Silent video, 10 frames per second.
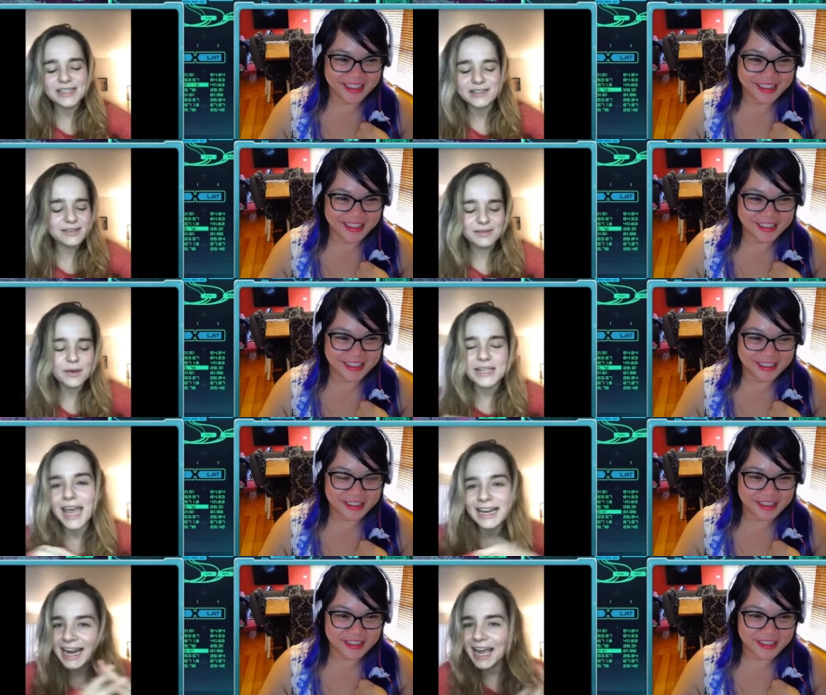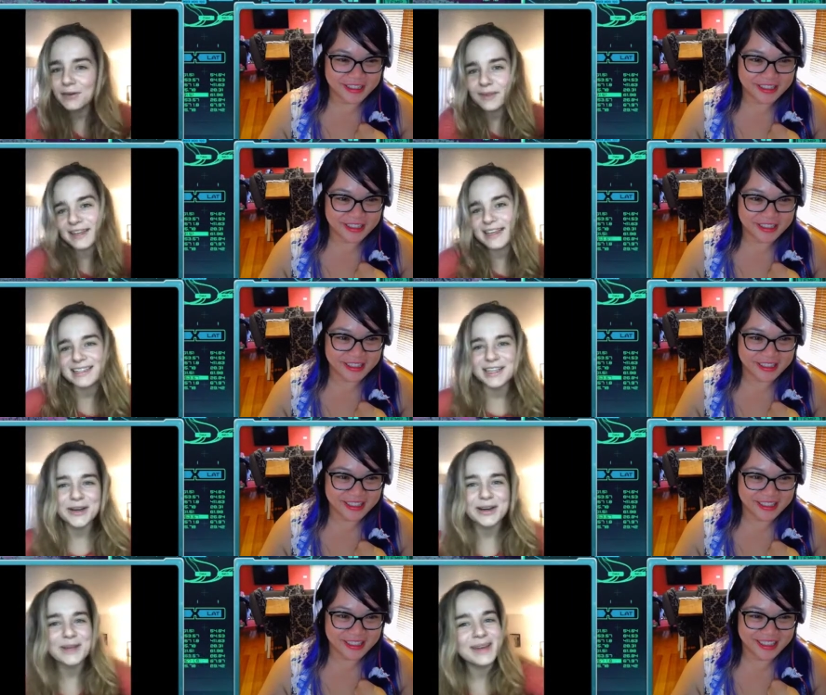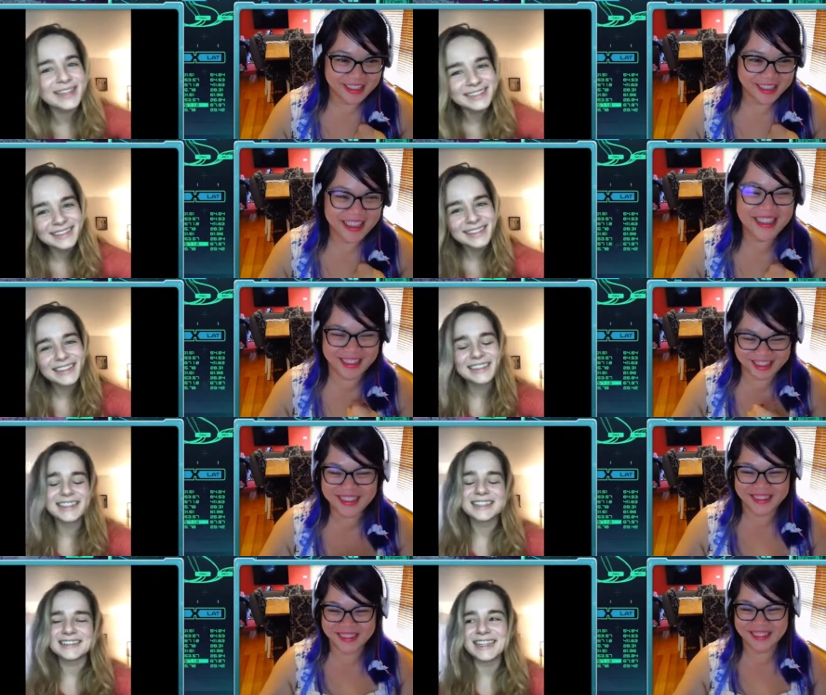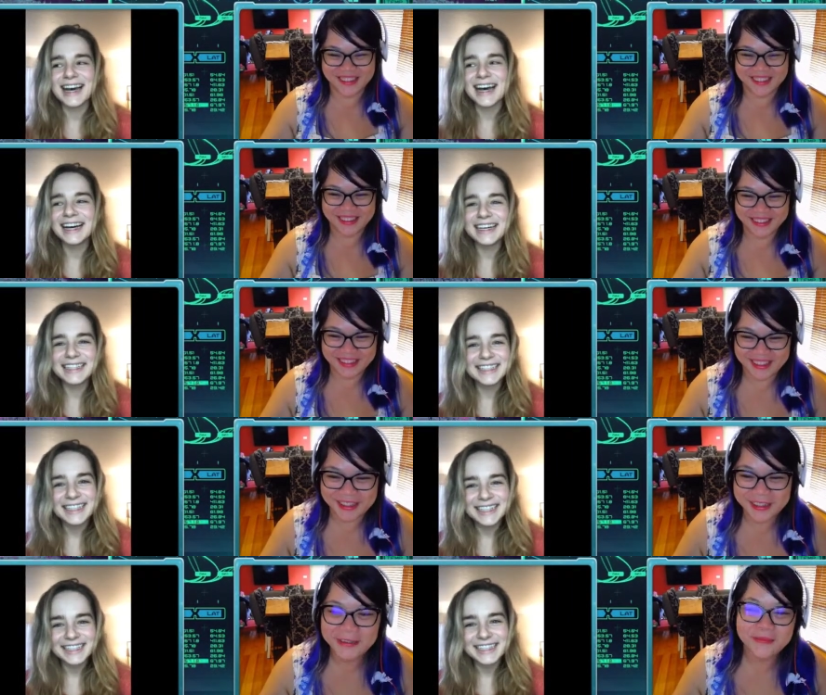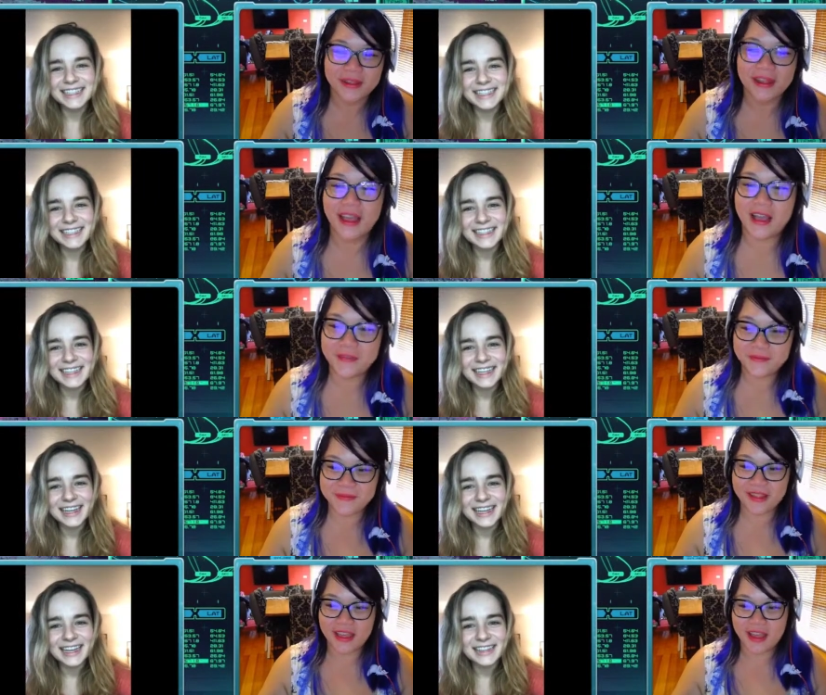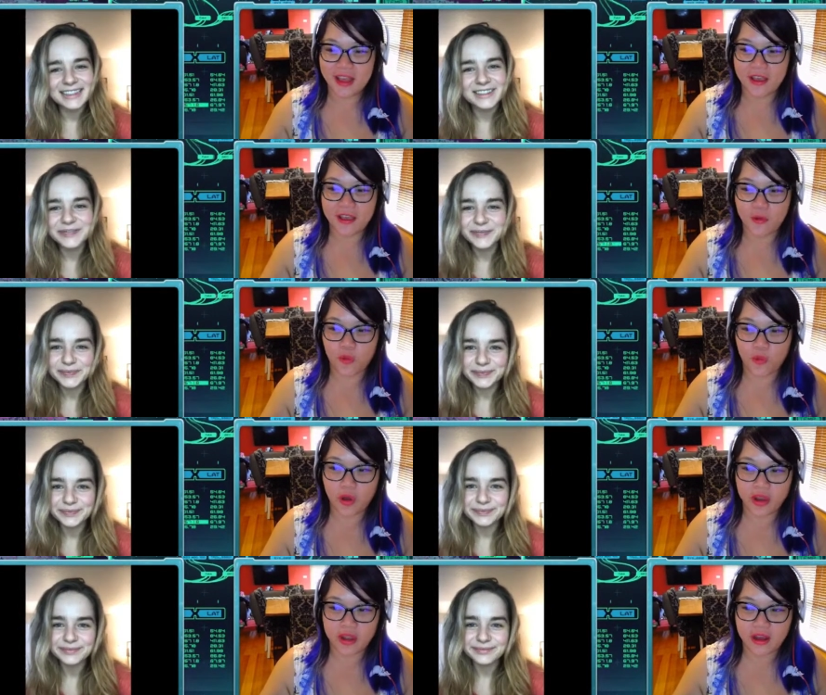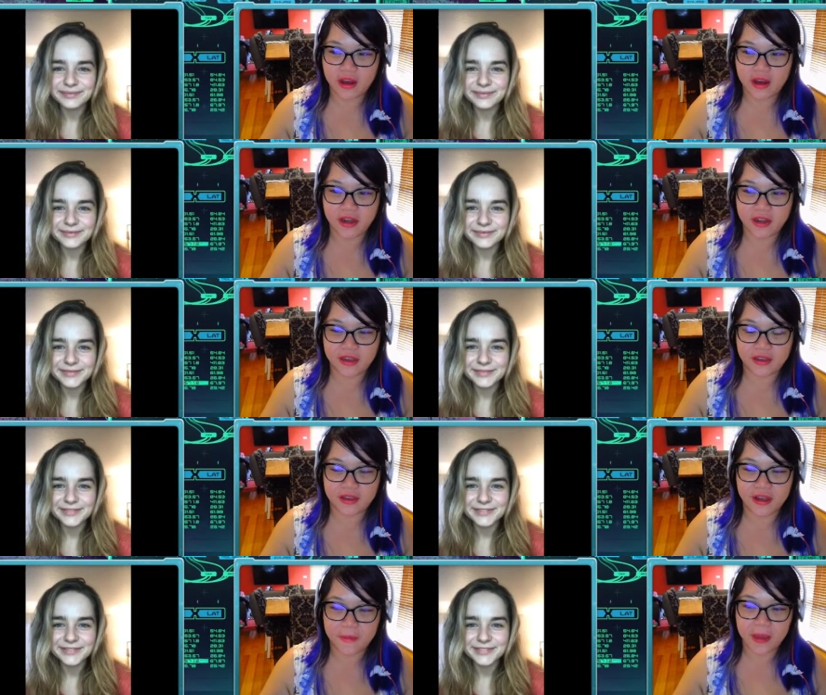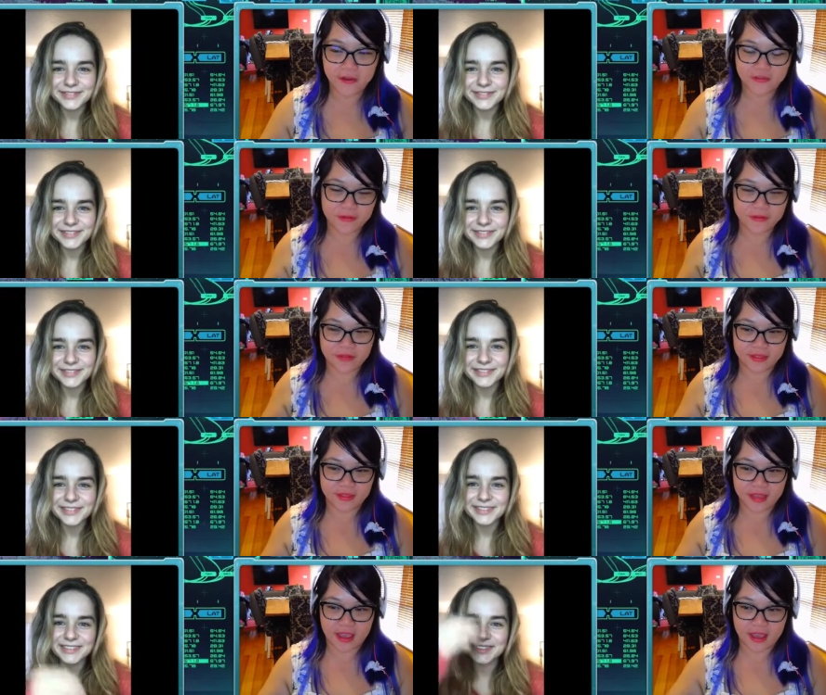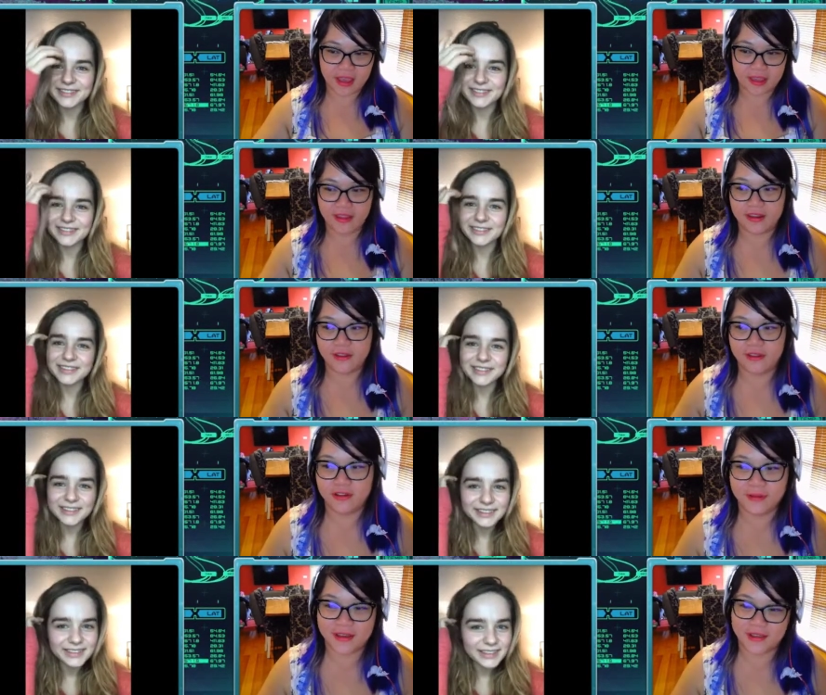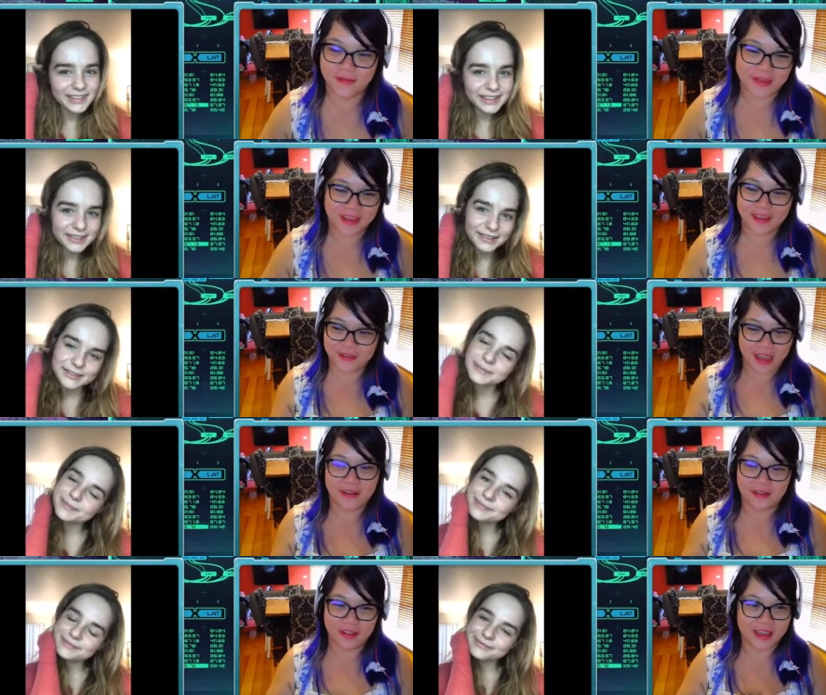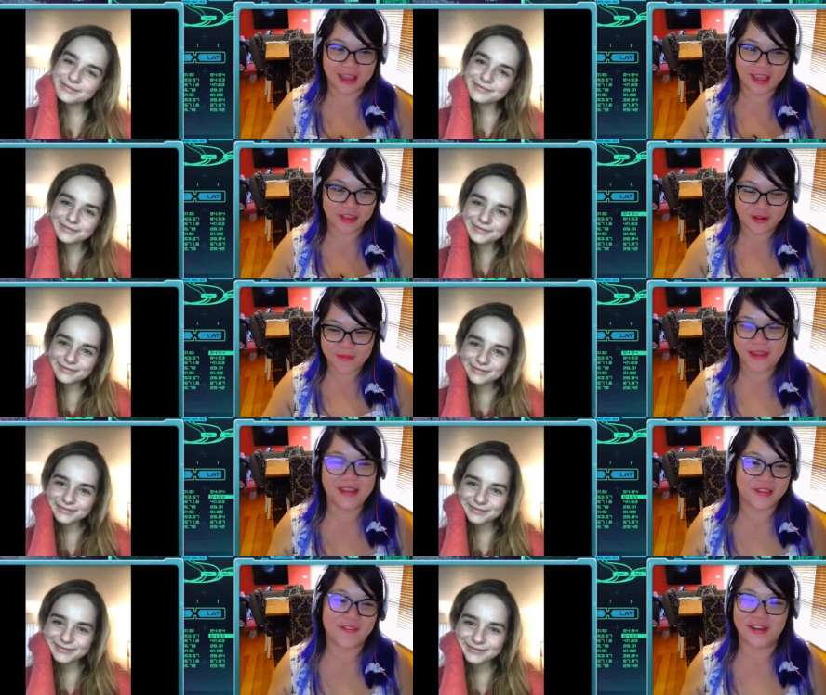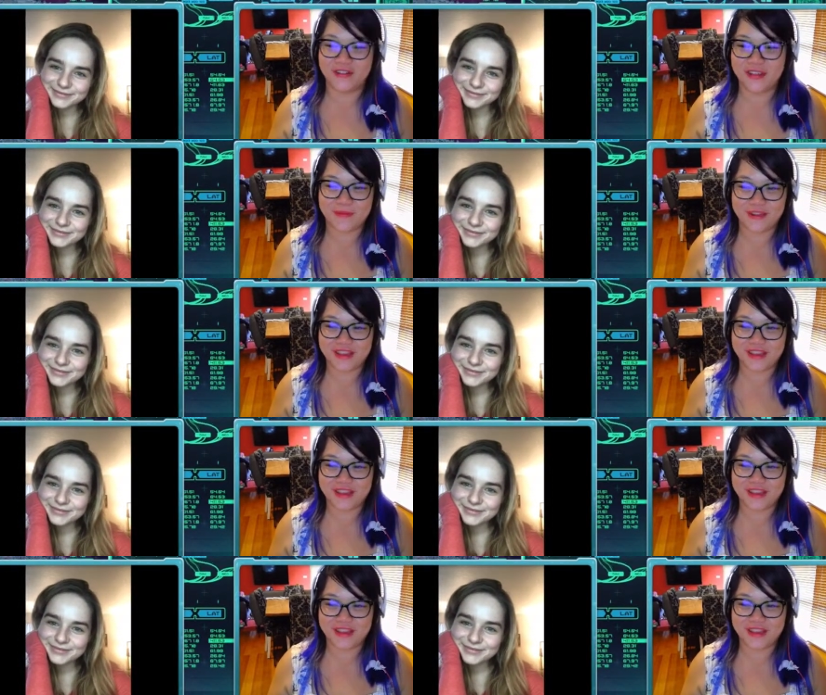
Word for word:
Speaker 1: this goes hand in hand with these, you know what I mean? Yeah. Um,
Speaker 2: what are, uh, apart from uh, Alien Alone, because obviously you've had, like, tremendous fun on this